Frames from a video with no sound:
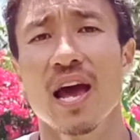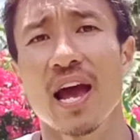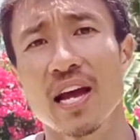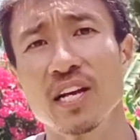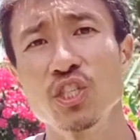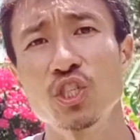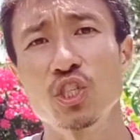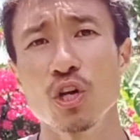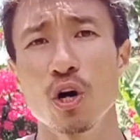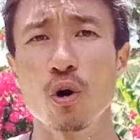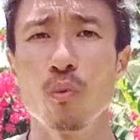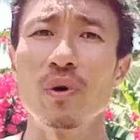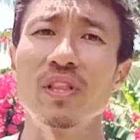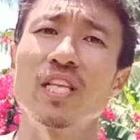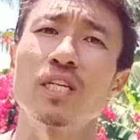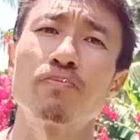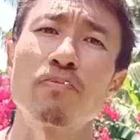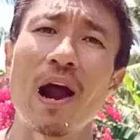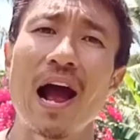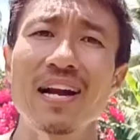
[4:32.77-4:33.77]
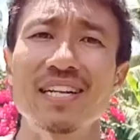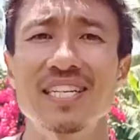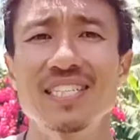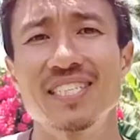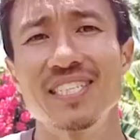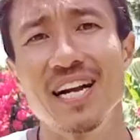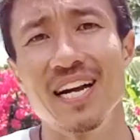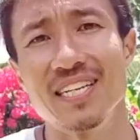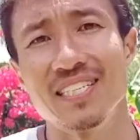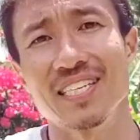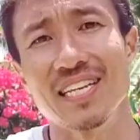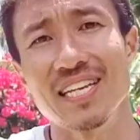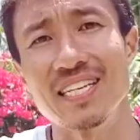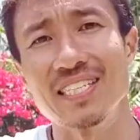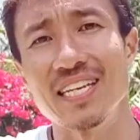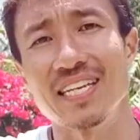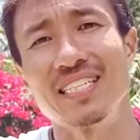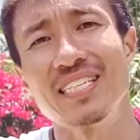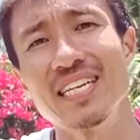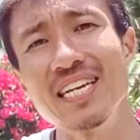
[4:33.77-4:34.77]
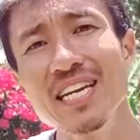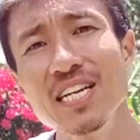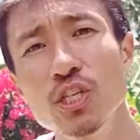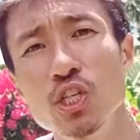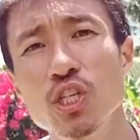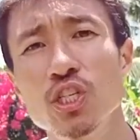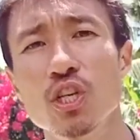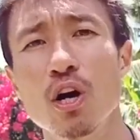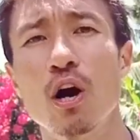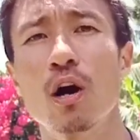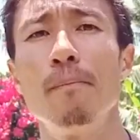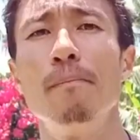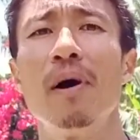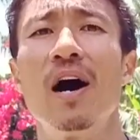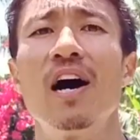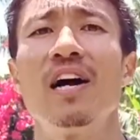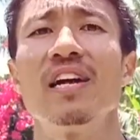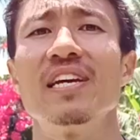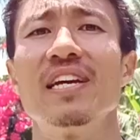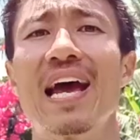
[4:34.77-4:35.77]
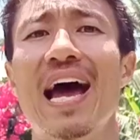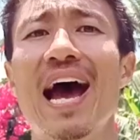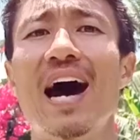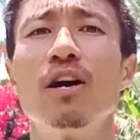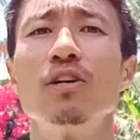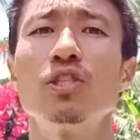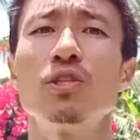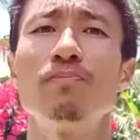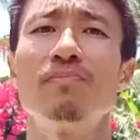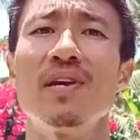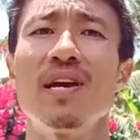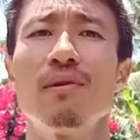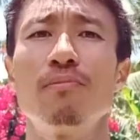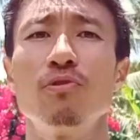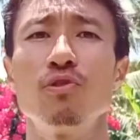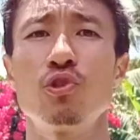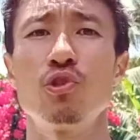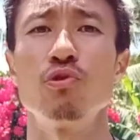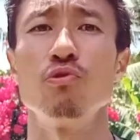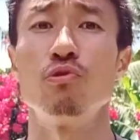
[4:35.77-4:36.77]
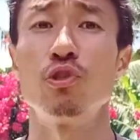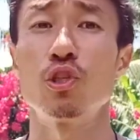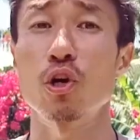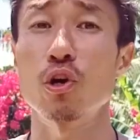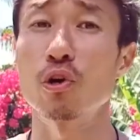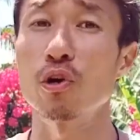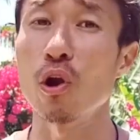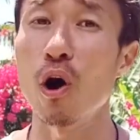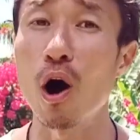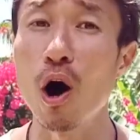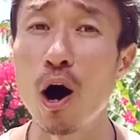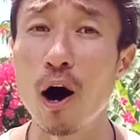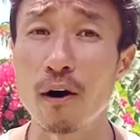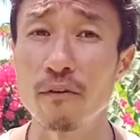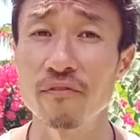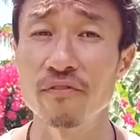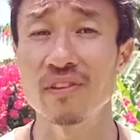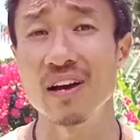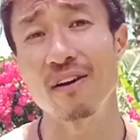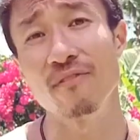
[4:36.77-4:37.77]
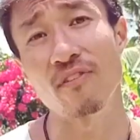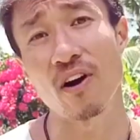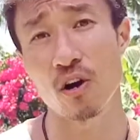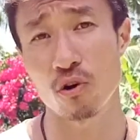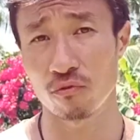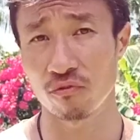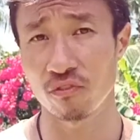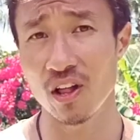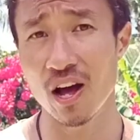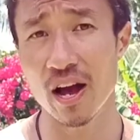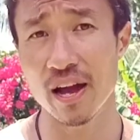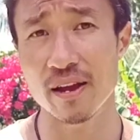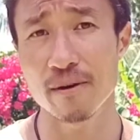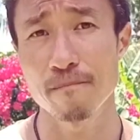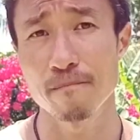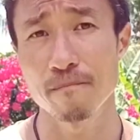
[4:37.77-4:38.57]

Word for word: And so what this practice does is it teaches our body how to be able to turn off that fight or flight.